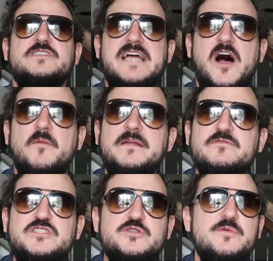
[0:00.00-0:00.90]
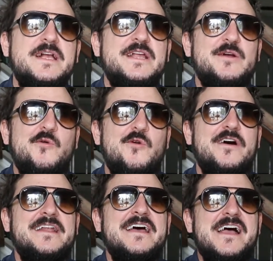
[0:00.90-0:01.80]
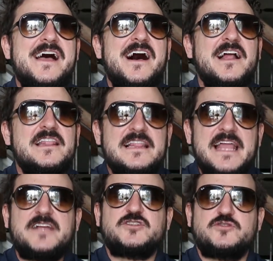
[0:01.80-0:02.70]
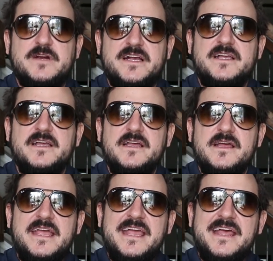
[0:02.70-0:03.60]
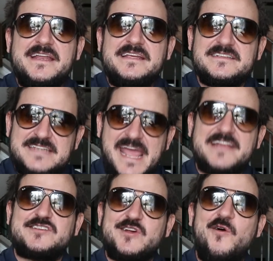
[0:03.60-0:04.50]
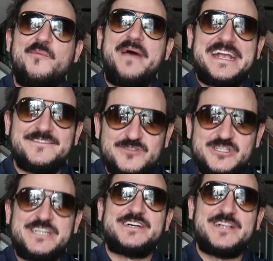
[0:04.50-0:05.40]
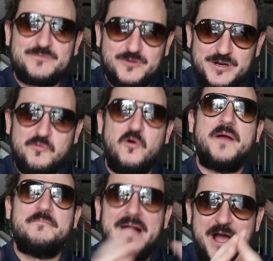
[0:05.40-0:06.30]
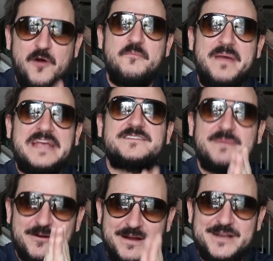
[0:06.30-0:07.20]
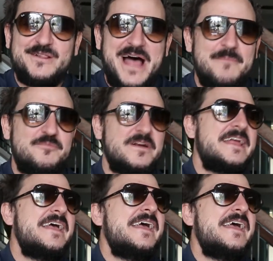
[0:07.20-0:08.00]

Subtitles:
style, but he was doing it on electric in his dance hall back in Virginia, Club 301, my home base, my Grand Ole Opry.